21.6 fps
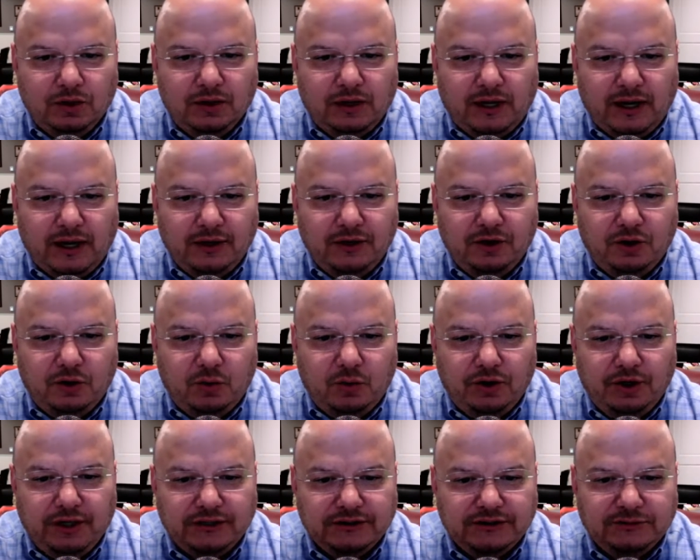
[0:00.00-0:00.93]
I know
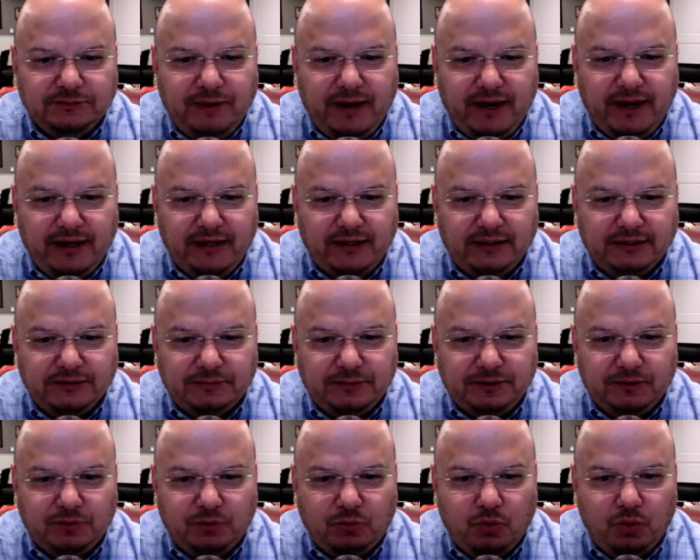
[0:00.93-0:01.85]
we're Hispanics,
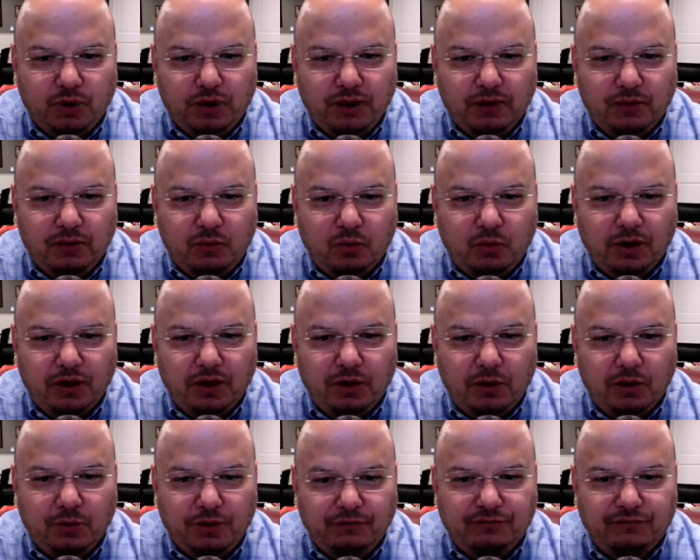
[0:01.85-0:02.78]
but where
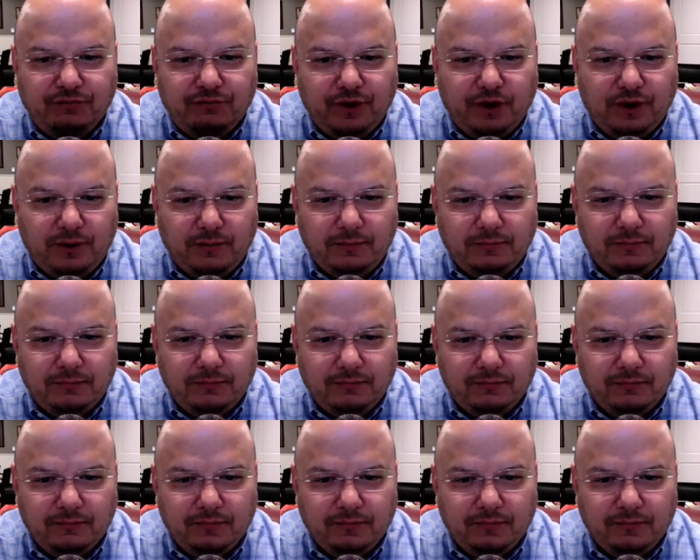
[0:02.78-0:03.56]
are we from?"